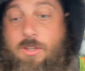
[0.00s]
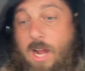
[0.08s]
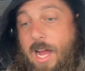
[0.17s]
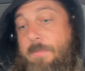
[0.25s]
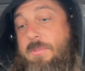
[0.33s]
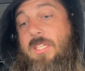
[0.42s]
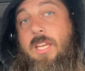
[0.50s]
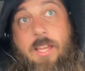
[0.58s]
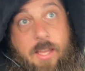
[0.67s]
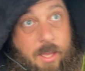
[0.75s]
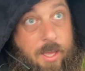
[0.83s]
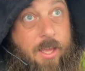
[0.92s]
drops. It
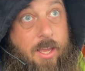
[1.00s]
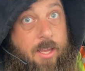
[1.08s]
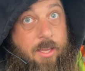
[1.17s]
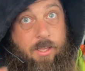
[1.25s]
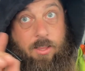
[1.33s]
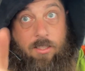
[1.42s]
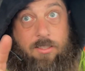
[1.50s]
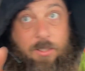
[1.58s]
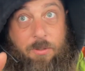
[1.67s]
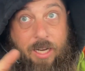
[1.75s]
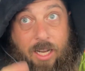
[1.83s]
looks like we got